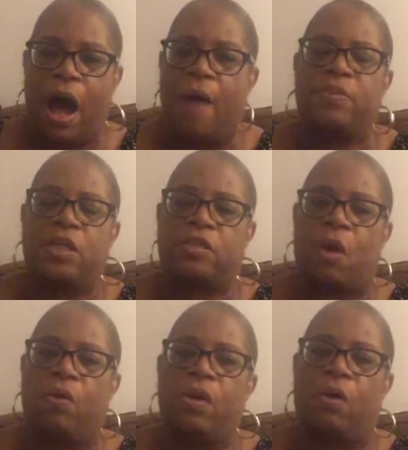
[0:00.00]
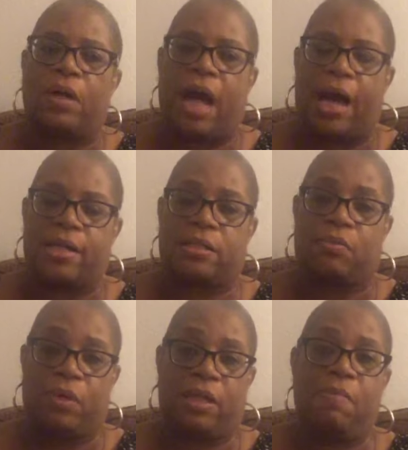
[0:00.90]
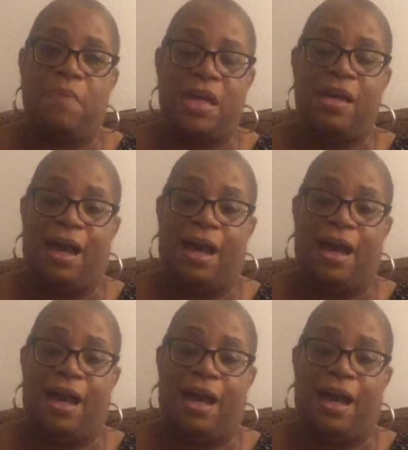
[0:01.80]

I'm just going to know God is with me.